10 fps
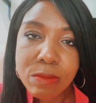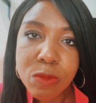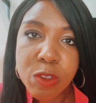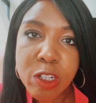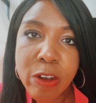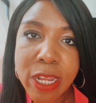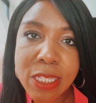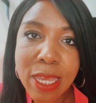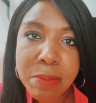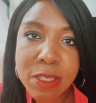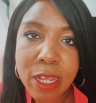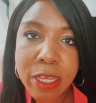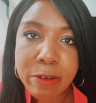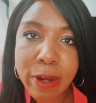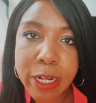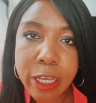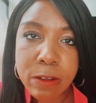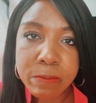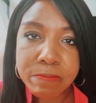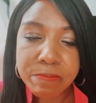I'm gonna go ahead and tap into that here right
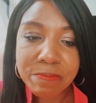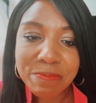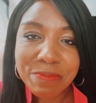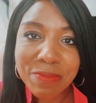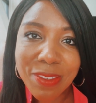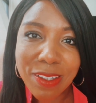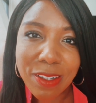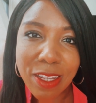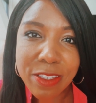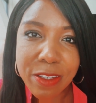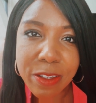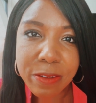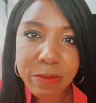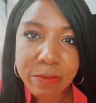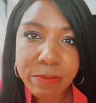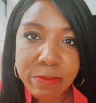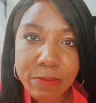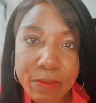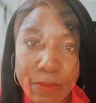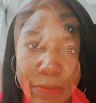now. Let's go.
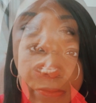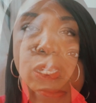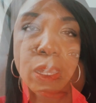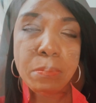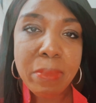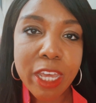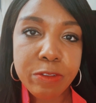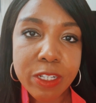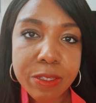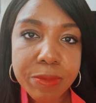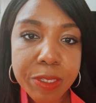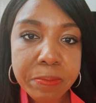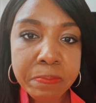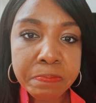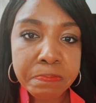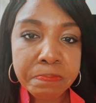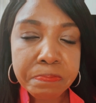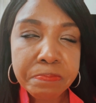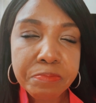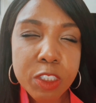Mannerisms.
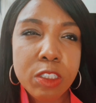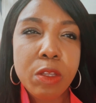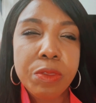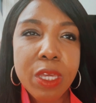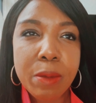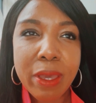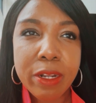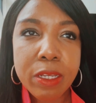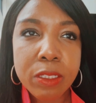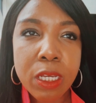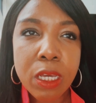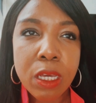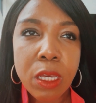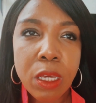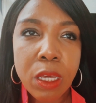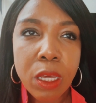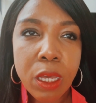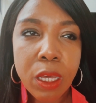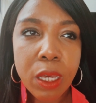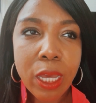So think about it.
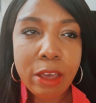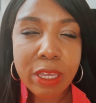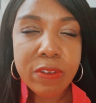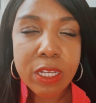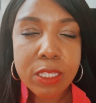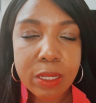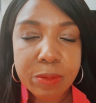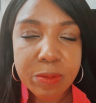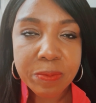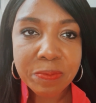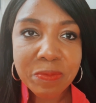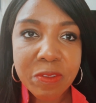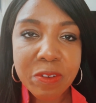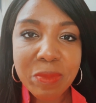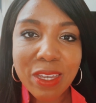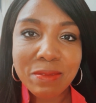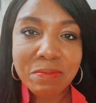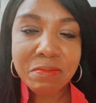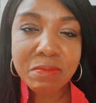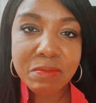I'll give you an example. For me,
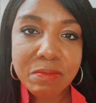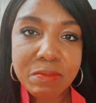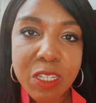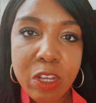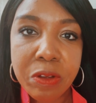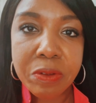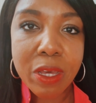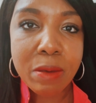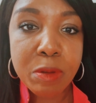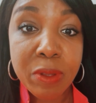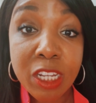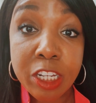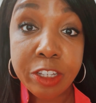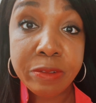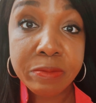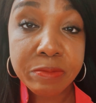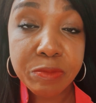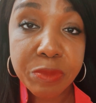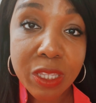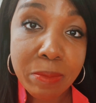you know, I'm a millennial
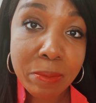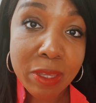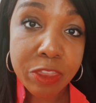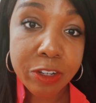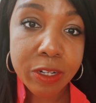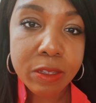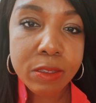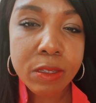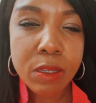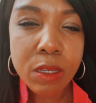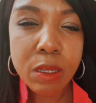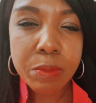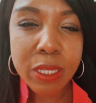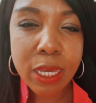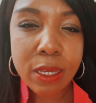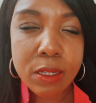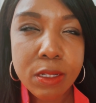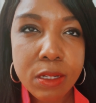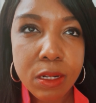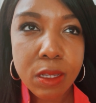within my mid thirties, but yet
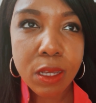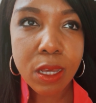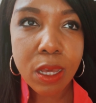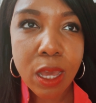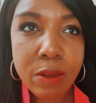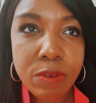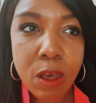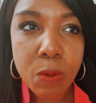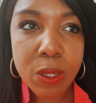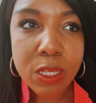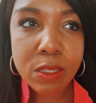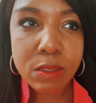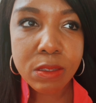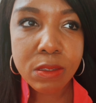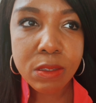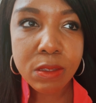I've always